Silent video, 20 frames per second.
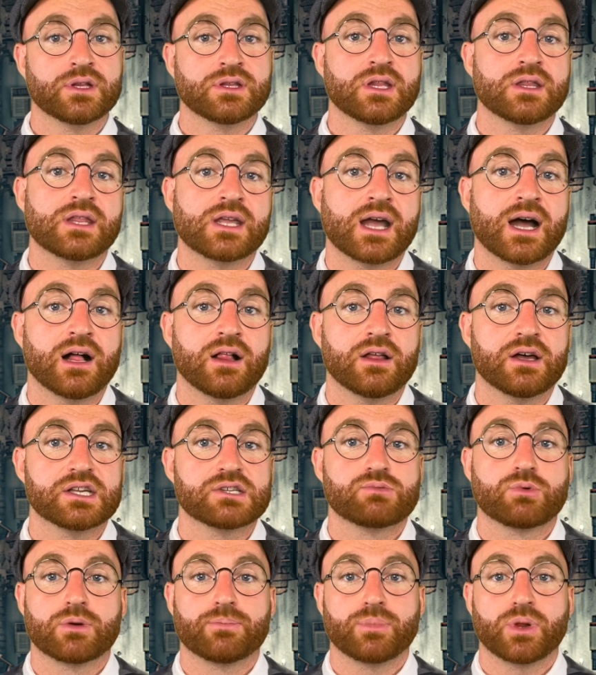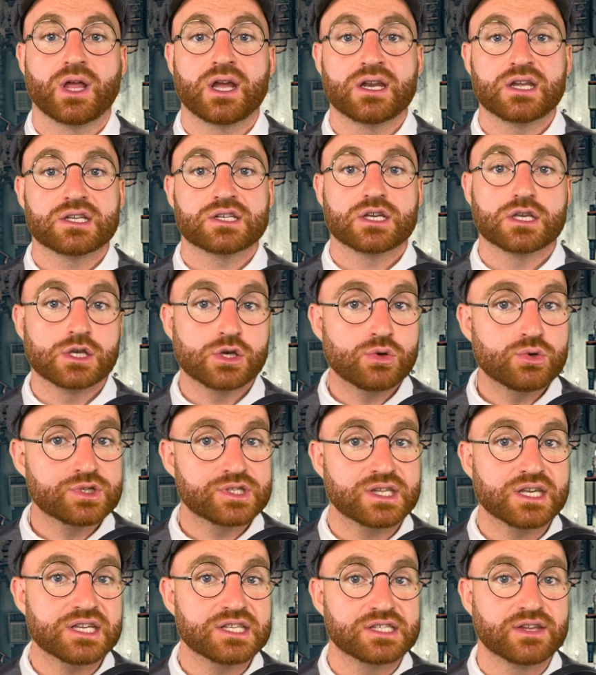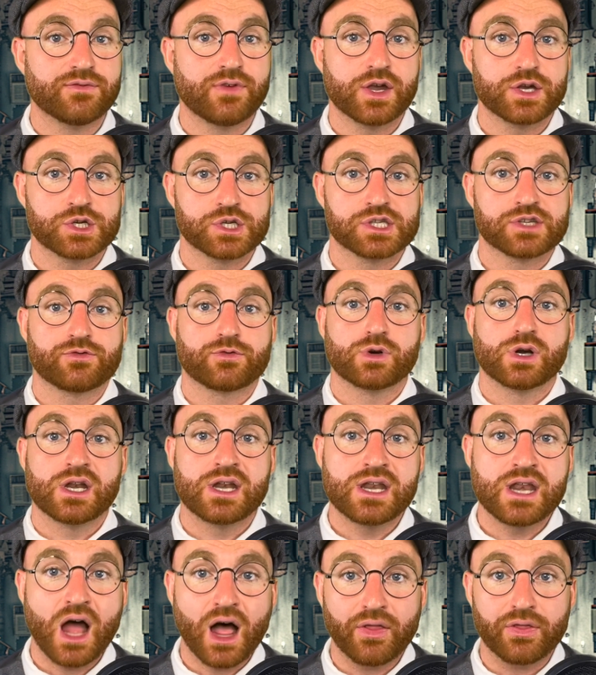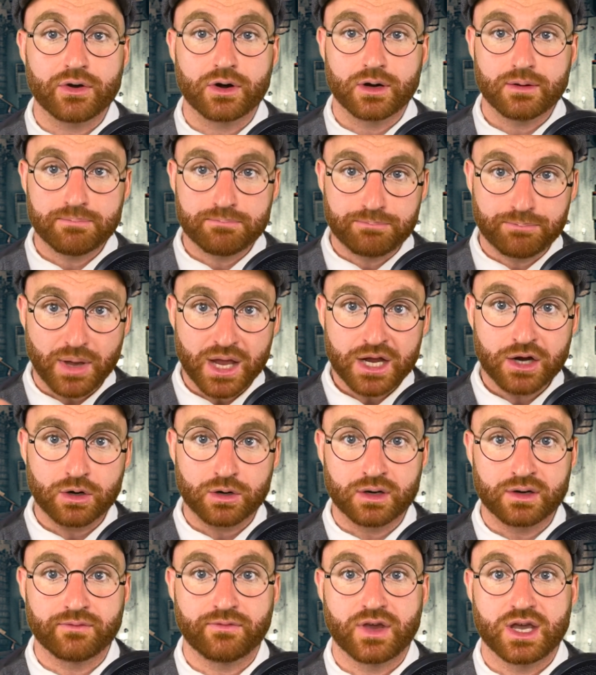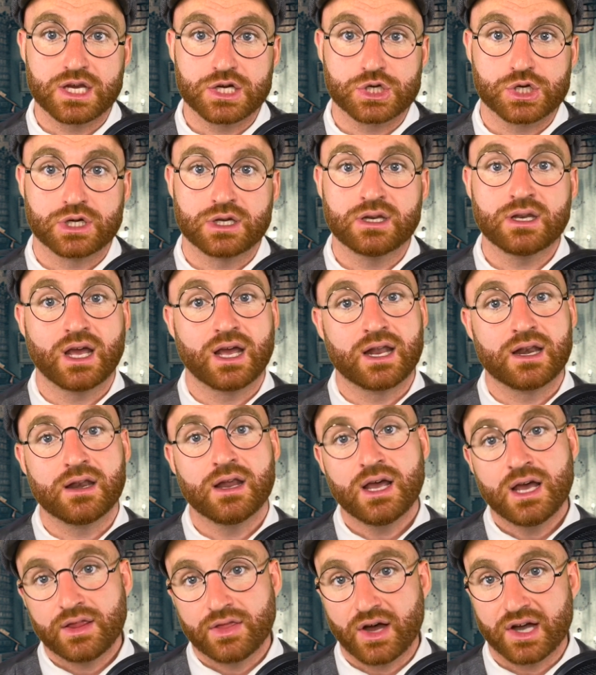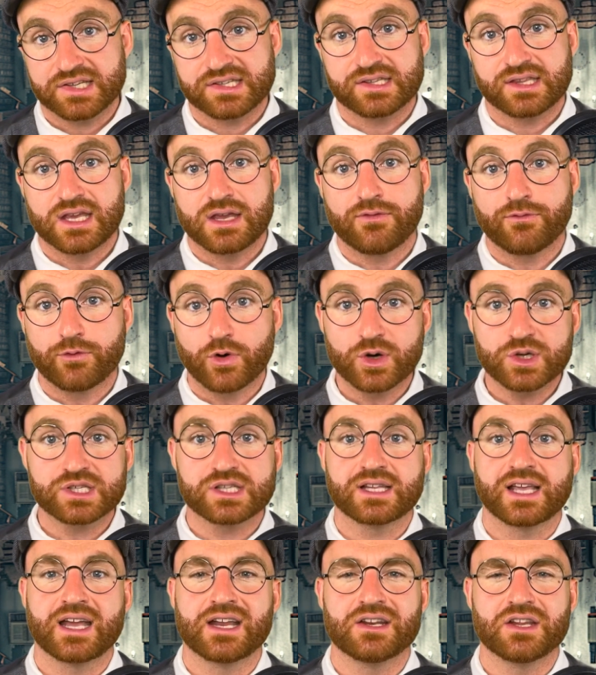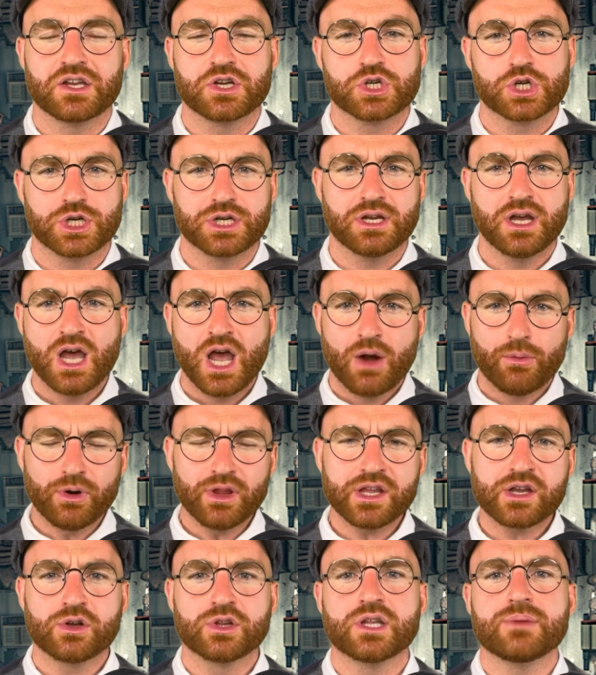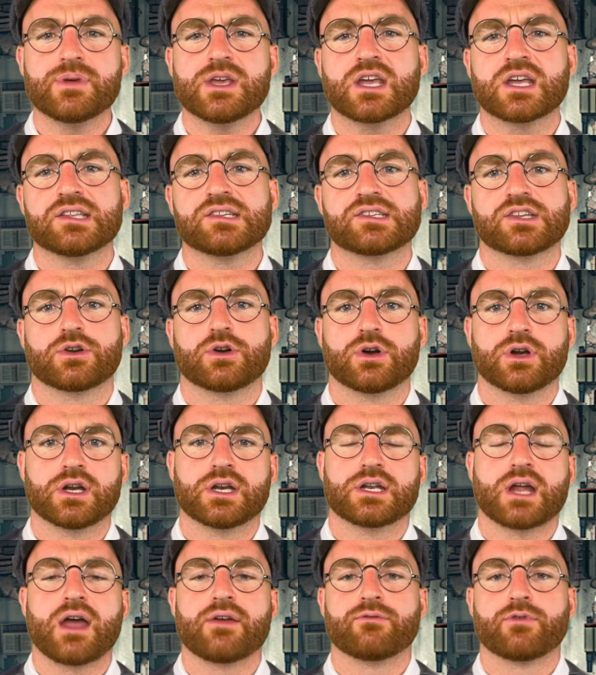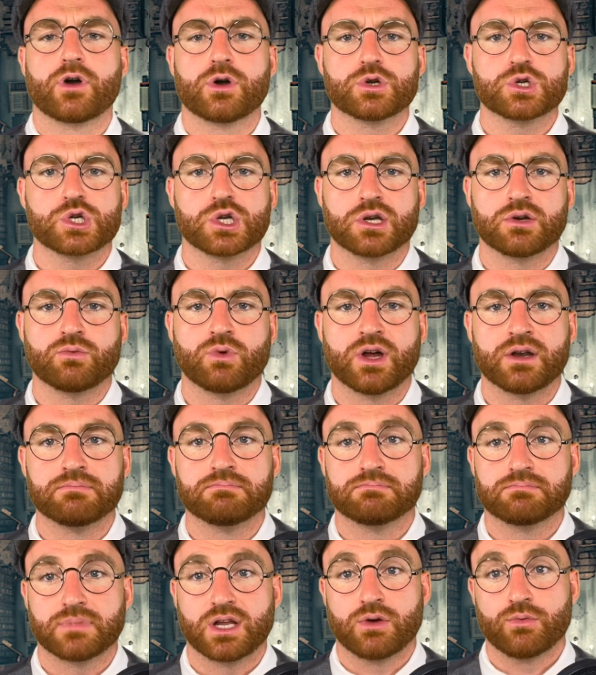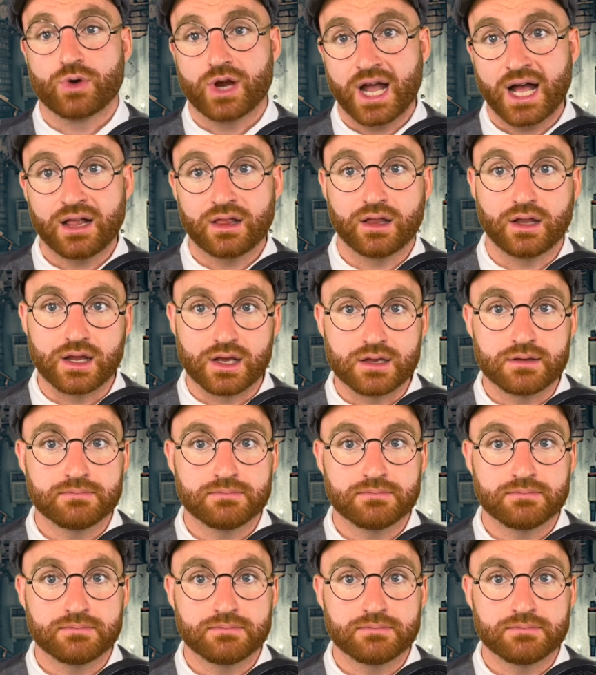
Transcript: that the Allies were planning to use these divisions for another, bigger invasion, and thus the first landing should really only be considered a diversion, when in reality,